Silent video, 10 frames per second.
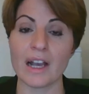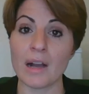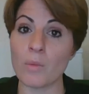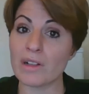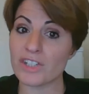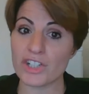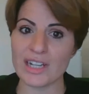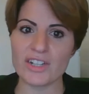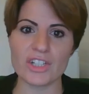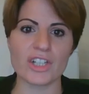And whilst
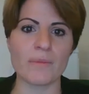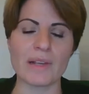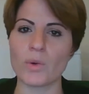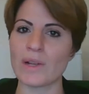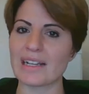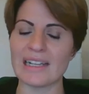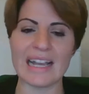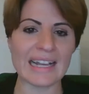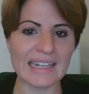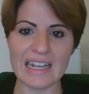change is coming quickly
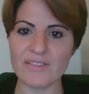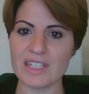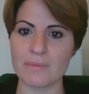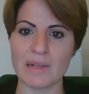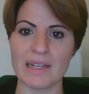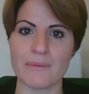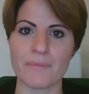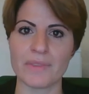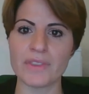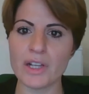and inevitably,
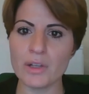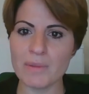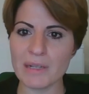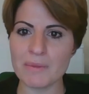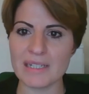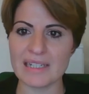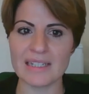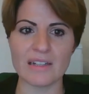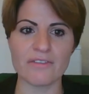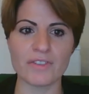nobody
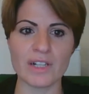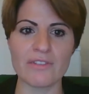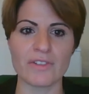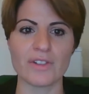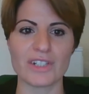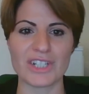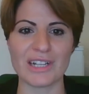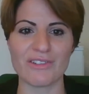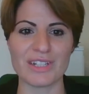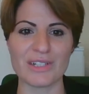possessing a fully functioning
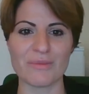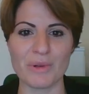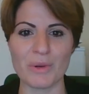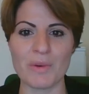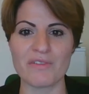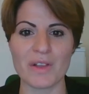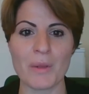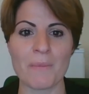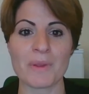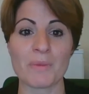crystal ball
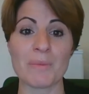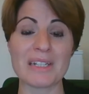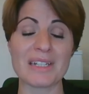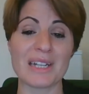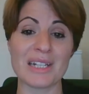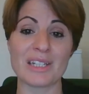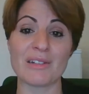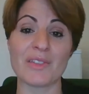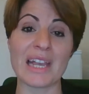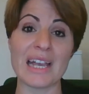will be certain
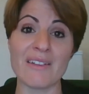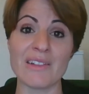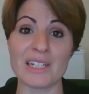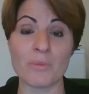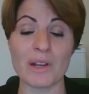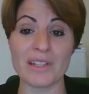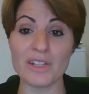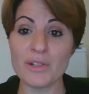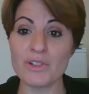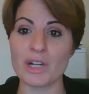of the areas in where the
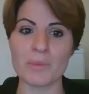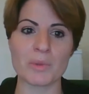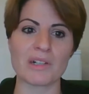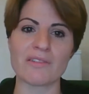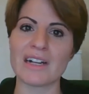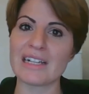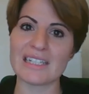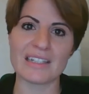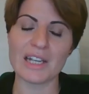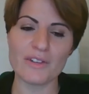new jobs will arise
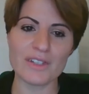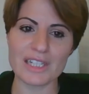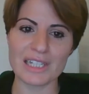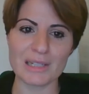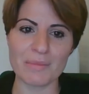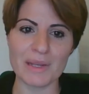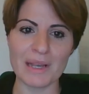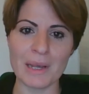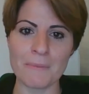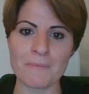and the others
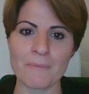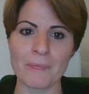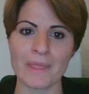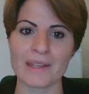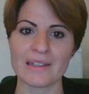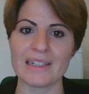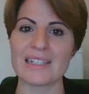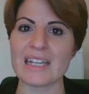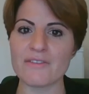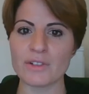disappear. It's
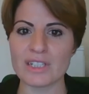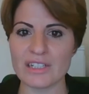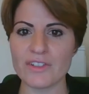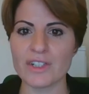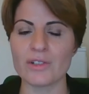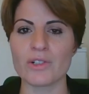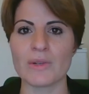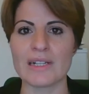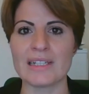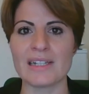therefore difficult to
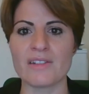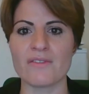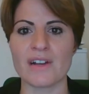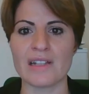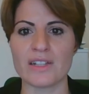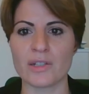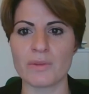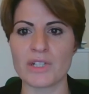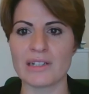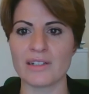identify the
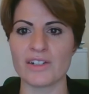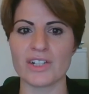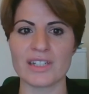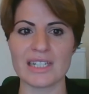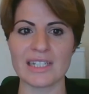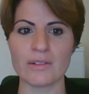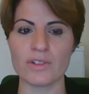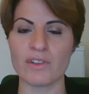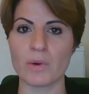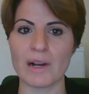subject knowledge and the
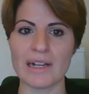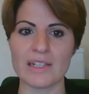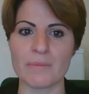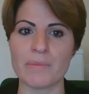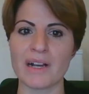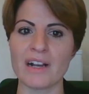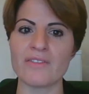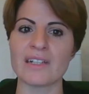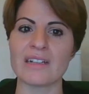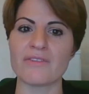skills required to
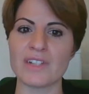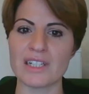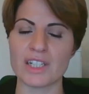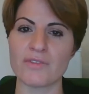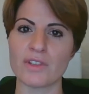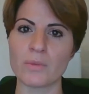perfectly fit us for the